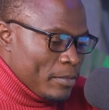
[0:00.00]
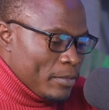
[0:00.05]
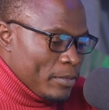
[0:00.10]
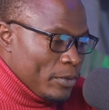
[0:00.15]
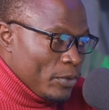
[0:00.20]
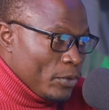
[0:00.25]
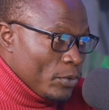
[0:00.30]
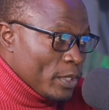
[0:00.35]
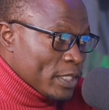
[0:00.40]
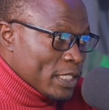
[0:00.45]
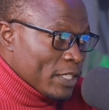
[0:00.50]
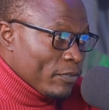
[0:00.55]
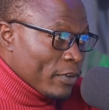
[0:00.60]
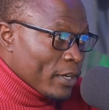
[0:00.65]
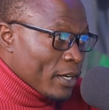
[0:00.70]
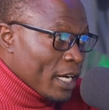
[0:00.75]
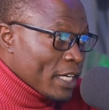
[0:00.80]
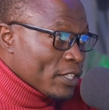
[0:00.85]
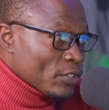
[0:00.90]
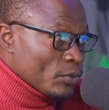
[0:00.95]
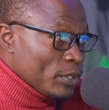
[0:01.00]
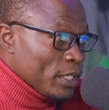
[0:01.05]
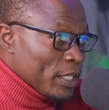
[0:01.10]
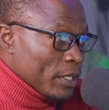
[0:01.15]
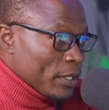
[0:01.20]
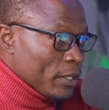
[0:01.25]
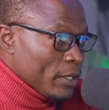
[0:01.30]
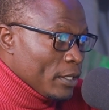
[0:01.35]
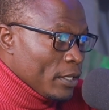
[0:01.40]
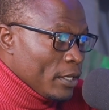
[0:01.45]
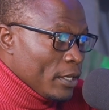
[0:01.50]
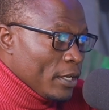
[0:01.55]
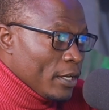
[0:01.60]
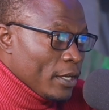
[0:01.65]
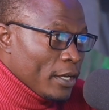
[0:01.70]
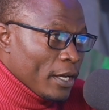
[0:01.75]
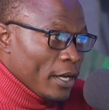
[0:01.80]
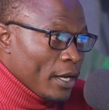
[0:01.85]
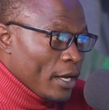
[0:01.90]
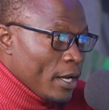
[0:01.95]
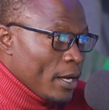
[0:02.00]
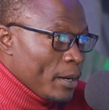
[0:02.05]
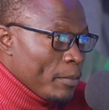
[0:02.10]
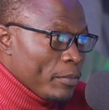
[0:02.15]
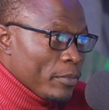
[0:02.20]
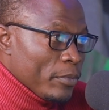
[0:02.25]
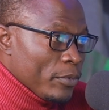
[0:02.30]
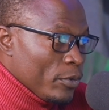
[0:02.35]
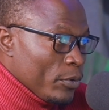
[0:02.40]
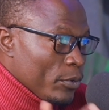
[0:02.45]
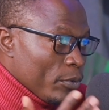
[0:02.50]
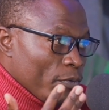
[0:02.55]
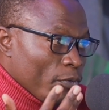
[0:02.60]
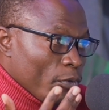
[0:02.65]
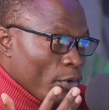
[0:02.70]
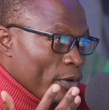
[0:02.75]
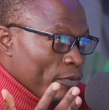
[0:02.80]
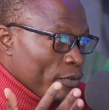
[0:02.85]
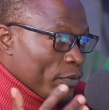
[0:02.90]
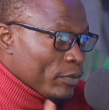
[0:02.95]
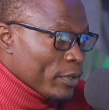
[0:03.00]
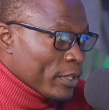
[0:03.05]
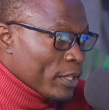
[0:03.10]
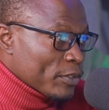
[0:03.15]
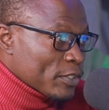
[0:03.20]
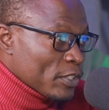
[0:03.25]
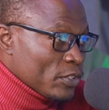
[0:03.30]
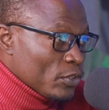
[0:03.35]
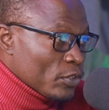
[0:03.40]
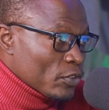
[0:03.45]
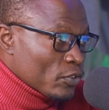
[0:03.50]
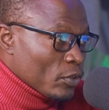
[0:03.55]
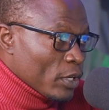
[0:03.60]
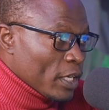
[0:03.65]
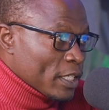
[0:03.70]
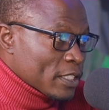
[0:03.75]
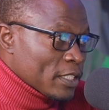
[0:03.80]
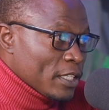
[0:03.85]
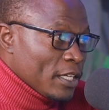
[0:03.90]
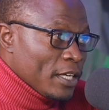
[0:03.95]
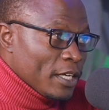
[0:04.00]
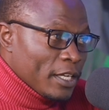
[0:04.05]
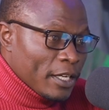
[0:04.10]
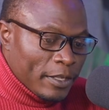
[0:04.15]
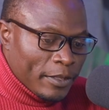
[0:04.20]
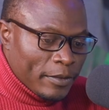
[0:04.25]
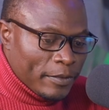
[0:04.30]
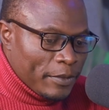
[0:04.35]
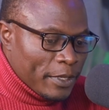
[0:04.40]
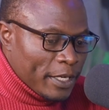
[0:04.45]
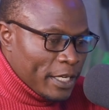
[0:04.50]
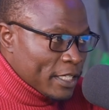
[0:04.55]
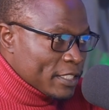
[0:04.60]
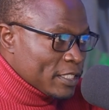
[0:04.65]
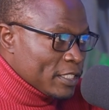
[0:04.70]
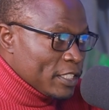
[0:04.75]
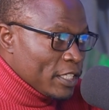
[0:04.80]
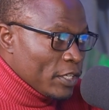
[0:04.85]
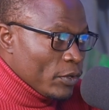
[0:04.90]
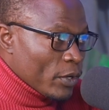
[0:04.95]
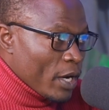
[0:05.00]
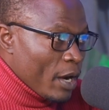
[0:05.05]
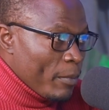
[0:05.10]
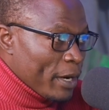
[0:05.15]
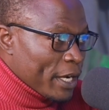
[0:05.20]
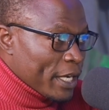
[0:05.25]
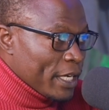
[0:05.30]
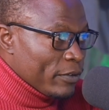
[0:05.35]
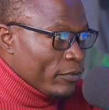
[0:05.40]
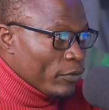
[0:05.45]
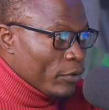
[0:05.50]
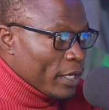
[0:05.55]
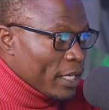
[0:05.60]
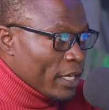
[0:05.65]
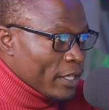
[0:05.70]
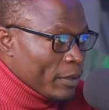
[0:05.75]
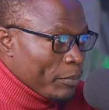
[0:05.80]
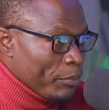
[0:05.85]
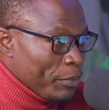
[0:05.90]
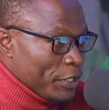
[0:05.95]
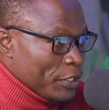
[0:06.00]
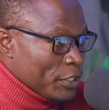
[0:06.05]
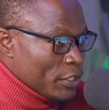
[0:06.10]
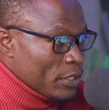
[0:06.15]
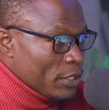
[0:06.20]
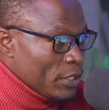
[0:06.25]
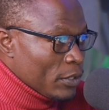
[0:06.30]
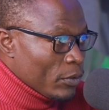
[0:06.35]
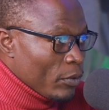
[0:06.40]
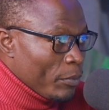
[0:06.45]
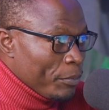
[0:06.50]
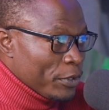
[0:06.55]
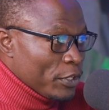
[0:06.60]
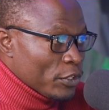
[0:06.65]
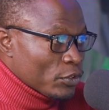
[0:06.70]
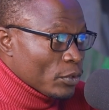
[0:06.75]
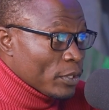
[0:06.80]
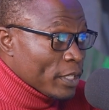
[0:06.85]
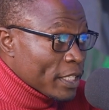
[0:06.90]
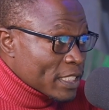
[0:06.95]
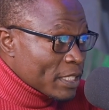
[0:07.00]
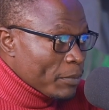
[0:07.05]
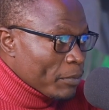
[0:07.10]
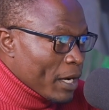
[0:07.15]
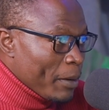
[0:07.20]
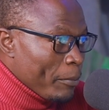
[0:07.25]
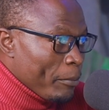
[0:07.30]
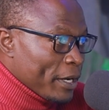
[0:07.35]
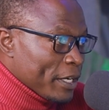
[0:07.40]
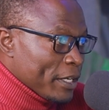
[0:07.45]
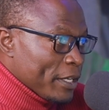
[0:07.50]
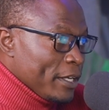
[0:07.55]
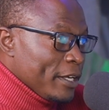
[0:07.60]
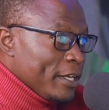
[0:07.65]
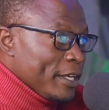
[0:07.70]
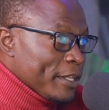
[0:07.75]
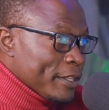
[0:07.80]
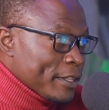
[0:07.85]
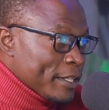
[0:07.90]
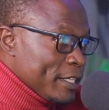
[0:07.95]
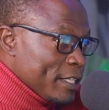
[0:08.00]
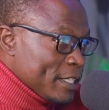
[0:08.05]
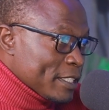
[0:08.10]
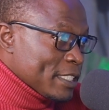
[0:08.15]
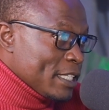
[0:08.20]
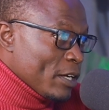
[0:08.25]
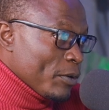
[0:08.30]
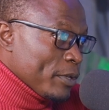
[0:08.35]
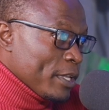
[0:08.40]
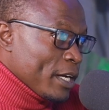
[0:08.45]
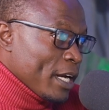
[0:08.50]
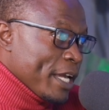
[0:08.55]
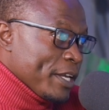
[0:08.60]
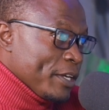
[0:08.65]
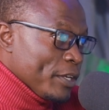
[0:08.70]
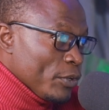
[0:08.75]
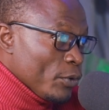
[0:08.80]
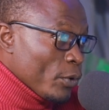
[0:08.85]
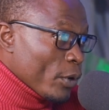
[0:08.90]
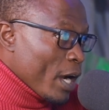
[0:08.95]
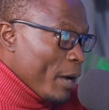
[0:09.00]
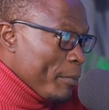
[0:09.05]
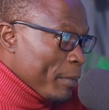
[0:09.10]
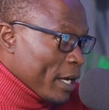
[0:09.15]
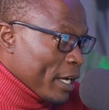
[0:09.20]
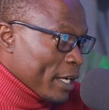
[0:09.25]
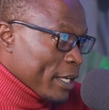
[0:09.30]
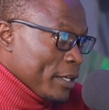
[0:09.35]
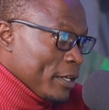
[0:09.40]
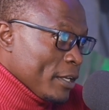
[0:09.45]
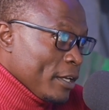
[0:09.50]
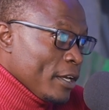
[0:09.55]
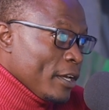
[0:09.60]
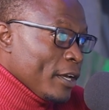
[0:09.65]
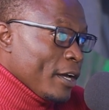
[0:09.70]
You receive a grant today. You've won $50,000. The next year you come again for another pitch competition. The same company. 3 years down the line, you're coming again.